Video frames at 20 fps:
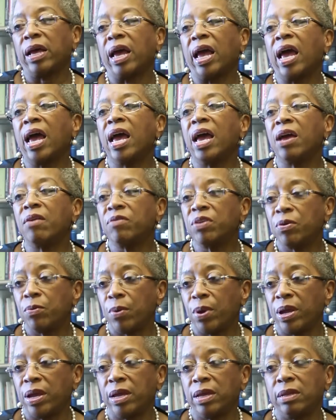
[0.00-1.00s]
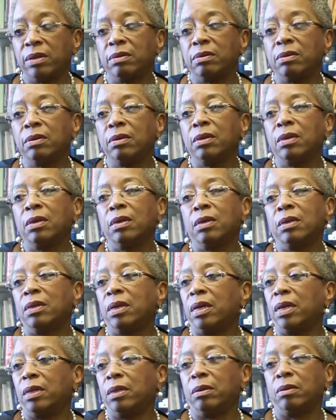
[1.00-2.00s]
a heavy rain. Wow.
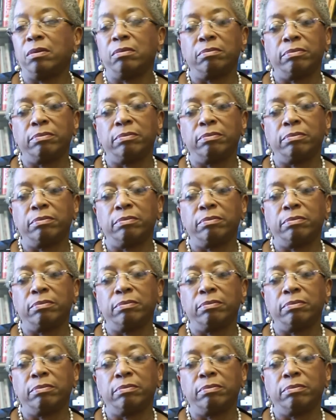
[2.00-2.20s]
And